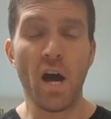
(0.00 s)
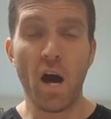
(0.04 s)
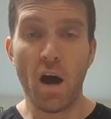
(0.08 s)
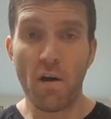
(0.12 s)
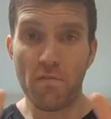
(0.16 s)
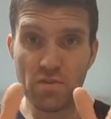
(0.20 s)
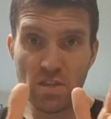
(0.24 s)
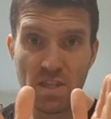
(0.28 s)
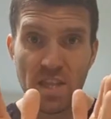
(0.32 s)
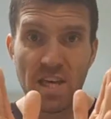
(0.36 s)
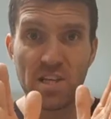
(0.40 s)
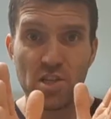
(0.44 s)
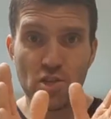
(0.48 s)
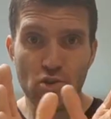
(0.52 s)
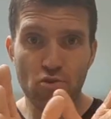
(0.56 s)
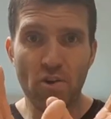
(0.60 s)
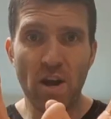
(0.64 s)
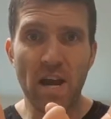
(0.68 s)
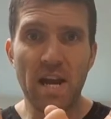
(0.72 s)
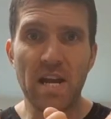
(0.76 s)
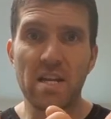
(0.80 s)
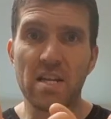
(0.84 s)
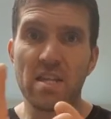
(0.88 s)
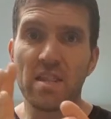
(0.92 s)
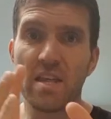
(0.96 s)
Obviously they
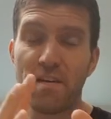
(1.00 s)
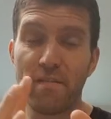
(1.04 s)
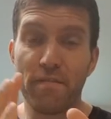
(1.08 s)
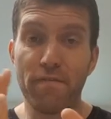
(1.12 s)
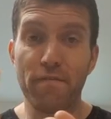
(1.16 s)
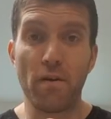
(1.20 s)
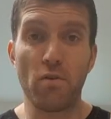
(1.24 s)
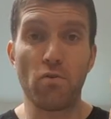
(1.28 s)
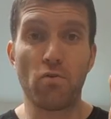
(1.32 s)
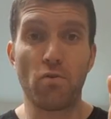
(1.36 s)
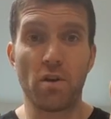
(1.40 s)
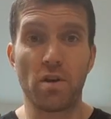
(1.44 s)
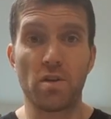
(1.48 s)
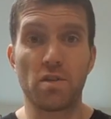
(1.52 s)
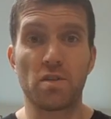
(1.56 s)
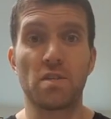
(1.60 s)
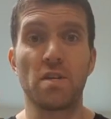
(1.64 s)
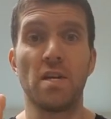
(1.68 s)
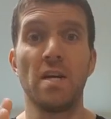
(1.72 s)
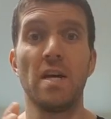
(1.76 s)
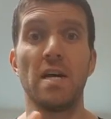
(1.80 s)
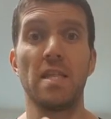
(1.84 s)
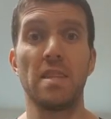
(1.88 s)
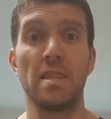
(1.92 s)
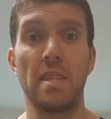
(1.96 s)
train and they
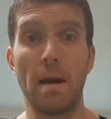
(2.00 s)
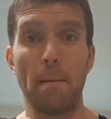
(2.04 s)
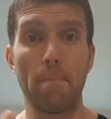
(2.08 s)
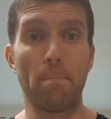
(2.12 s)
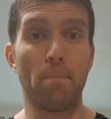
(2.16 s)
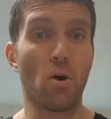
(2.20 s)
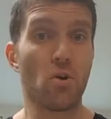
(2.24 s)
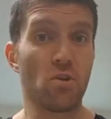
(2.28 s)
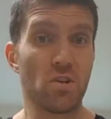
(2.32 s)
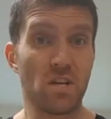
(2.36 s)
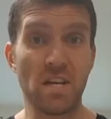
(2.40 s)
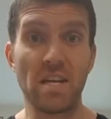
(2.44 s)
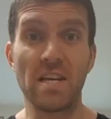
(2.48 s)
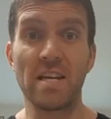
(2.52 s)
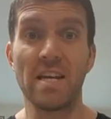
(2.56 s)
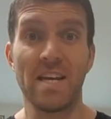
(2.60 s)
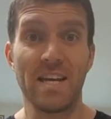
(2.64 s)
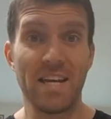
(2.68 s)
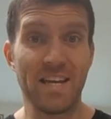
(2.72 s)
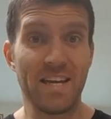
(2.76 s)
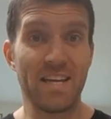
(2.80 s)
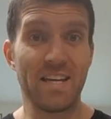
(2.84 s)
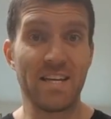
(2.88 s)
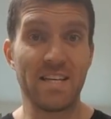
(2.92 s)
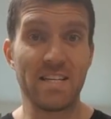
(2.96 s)
focus, their
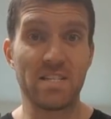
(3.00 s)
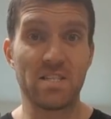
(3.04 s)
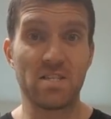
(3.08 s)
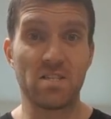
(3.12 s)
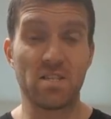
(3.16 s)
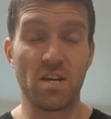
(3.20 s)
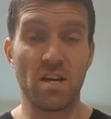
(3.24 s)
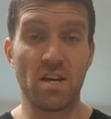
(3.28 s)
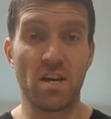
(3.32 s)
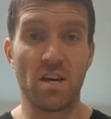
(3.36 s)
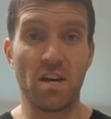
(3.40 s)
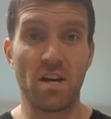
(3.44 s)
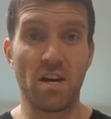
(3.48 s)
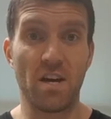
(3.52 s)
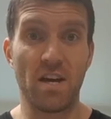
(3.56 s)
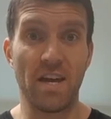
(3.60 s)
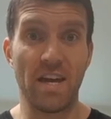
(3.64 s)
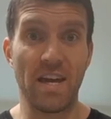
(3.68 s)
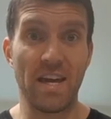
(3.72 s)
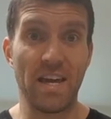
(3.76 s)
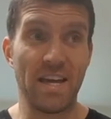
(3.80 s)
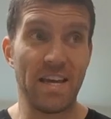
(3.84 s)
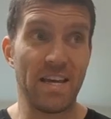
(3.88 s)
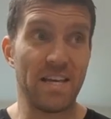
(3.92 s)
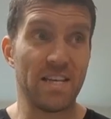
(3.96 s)
body is
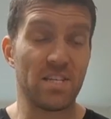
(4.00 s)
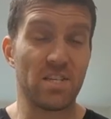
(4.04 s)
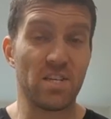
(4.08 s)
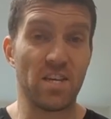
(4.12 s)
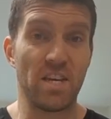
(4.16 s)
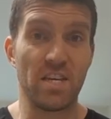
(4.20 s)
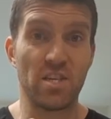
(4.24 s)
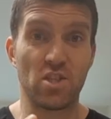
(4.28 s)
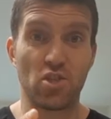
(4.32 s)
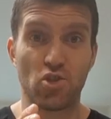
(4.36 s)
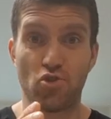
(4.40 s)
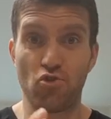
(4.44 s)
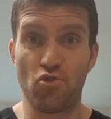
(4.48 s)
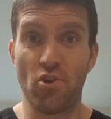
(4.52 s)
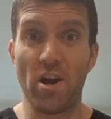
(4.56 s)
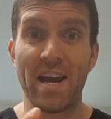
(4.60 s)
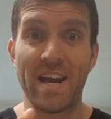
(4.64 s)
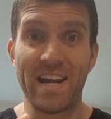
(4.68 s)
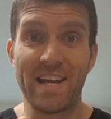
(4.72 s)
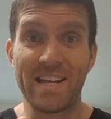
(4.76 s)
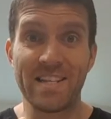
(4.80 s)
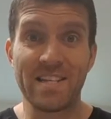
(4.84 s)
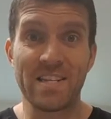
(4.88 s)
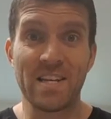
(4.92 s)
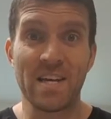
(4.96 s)

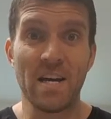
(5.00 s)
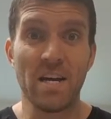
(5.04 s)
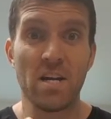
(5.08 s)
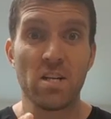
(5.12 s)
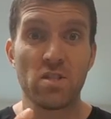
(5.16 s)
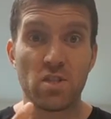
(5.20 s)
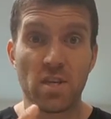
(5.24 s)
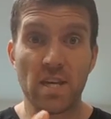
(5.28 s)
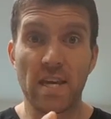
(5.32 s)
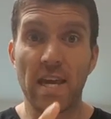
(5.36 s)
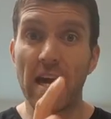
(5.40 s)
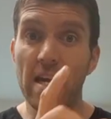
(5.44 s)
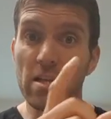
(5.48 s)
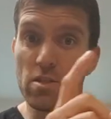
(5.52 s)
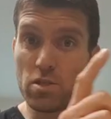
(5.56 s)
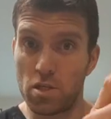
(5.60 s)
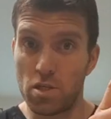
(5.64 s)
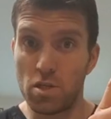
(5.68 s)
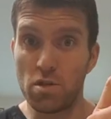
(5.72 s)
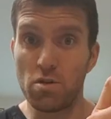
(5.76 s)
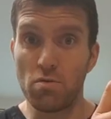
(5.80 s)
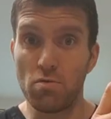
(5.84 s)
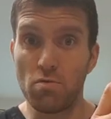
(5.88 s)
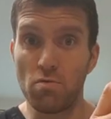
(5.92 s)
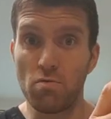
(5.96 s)
trained to get
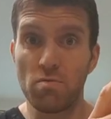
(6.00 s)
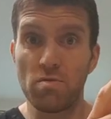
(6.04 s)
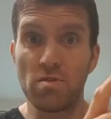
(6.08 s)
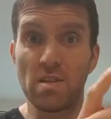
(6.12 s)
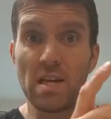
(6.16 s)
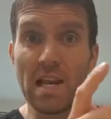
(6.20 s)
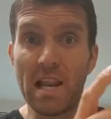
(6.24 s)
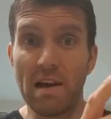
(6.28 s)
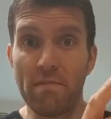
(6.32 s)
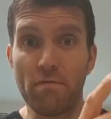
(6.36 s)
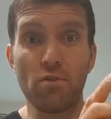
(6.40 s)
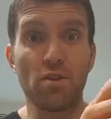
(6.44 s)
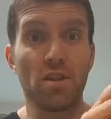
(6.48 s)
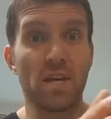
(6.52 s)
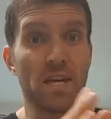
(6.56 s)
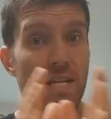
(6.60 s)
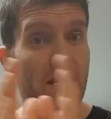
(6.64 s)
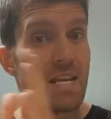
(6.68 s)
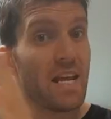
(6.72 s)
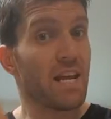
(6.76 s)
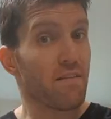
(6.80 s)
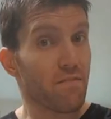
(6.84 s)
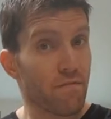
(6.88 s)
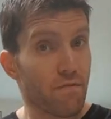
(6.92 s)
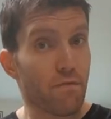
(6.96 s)
to the level they
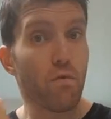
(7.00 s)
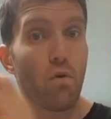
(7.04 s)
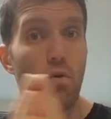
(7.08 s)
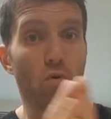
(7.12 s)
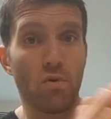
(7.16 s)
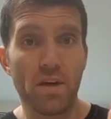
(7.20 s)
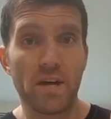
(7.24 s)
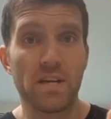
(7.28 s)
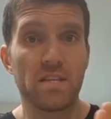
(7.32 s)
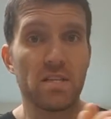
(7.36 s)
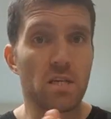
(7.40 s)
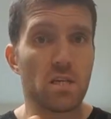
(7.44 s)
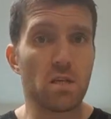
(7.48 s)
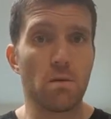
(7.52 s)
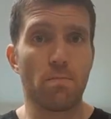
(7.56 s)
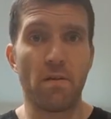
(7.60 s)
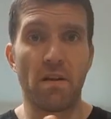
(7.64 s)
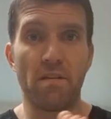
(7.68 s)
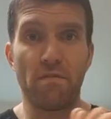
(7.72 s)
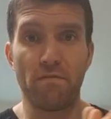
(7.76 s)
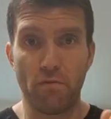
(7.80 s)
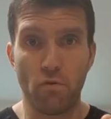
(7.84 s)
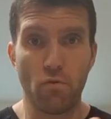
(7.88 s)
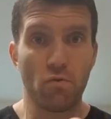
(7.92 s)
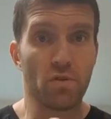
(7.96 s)
need for their
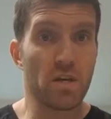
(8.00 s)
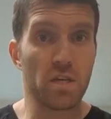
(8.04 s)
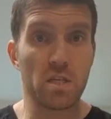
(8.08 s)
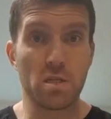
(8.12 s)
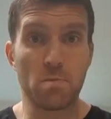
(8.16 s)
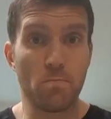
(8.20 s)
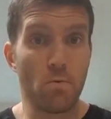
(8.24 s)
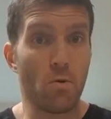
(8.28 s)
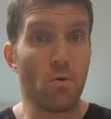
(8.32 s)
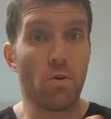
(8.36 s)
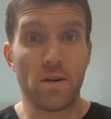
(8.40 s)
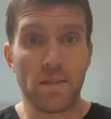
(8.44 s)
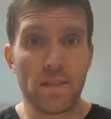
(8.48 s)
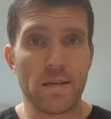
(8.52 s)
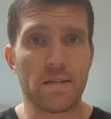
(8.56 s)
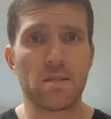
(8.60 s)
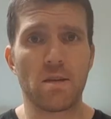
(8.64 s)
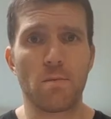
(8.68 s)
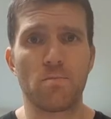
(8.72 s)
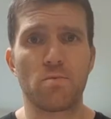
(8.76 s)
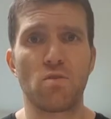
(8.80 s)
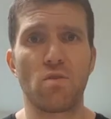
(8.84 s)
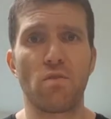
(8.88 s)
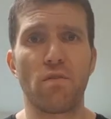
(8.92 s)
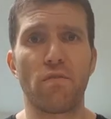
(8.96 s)
discipline, for their sport, and that's
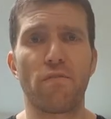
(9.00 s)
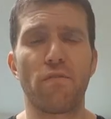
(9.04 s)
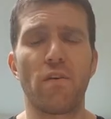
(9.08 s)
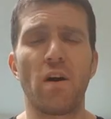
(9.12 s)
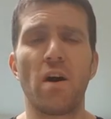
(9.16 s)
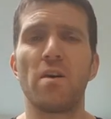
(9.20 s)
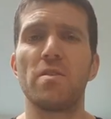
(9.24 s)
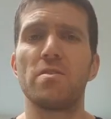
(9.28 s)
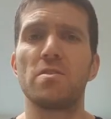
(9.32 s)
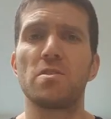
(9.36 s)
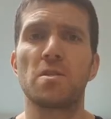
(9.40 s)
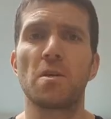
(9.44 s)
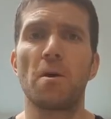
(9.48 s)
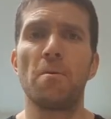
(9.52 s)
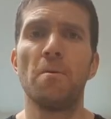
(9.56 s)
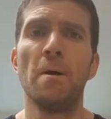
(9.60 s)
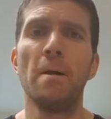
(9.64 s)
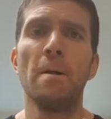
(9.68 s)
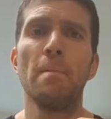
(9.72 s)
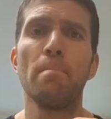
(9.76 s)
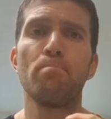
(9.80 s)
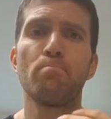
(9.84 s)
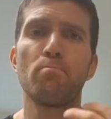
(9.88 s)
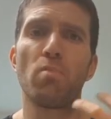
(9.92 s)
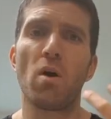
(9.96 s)
absolutely fine. So,
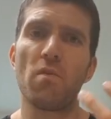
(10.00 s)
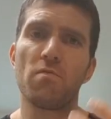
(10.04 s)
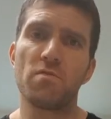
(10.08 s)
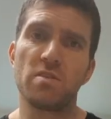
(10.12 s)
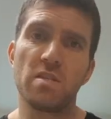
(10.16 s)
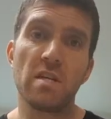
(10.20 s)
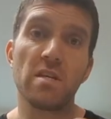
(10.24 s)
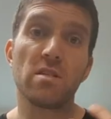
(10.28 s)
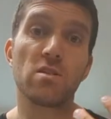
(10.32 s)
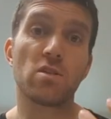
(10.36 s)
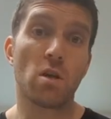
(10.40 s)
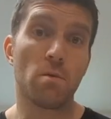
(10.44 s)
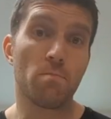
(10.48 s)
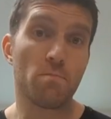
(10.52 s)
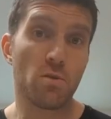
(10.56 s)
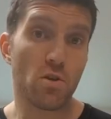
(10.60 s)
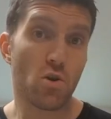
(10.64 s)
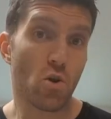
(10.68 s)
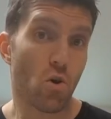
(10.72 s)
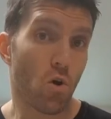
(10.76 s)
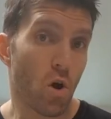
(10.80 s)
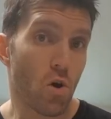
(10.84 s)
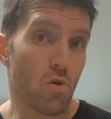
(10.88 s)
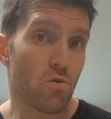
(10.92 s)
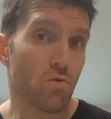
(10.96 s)
but obviously in terms of
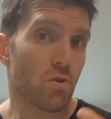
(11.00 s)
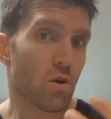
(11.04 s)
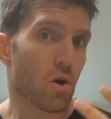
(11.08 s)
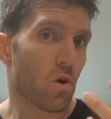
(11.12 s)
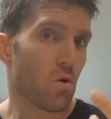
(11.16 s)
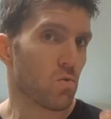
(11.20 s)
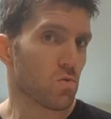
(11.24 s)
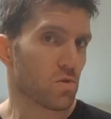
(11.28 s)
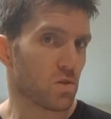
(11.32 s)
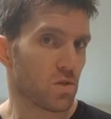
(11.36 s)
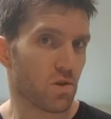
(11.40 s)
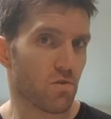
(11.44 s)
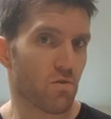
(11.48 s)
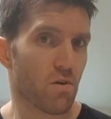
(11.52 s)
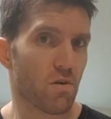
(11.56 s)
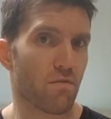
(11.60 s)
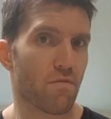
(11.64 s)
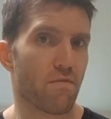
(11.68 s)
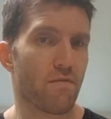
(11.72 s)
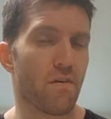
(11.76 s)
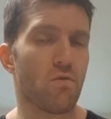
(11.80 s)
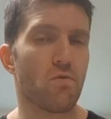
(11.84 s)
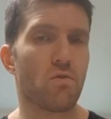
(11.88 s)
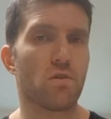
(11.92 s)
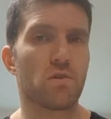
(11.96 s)
your own goals and your own
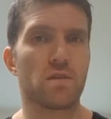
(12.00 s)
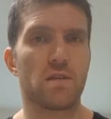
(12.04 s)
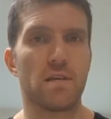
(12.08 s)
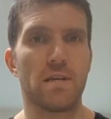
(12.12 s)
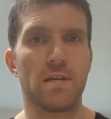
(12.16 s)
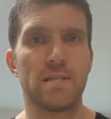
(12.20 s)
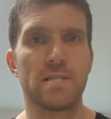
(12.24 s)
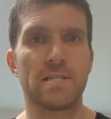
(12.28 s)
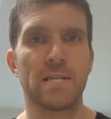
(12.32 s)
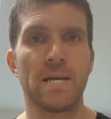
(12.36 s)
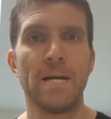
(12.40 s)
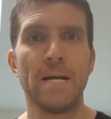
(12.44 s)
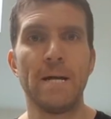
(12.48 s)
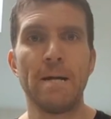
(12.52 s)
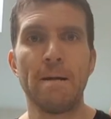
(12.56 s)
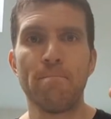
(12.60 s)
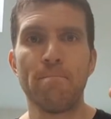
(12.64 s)
focuses,